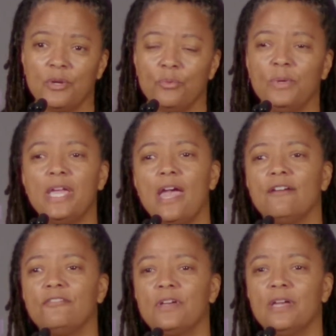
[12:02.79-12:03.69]
We
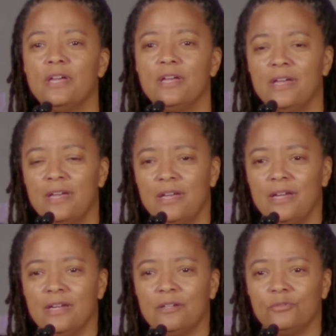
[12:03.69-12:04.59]
have
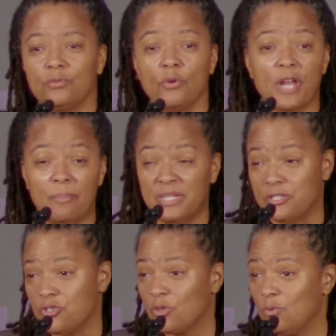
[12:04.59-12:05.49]
grown up in
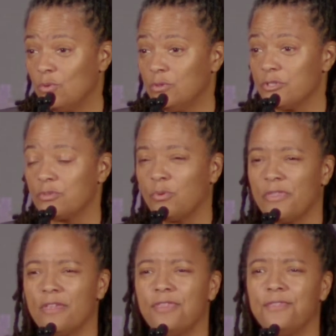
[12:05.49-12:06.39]
schools where
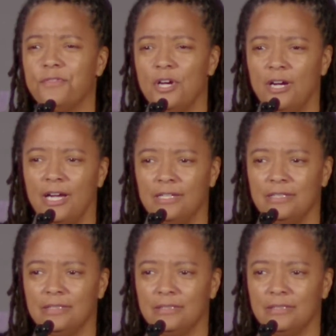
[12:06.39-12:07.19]
the thought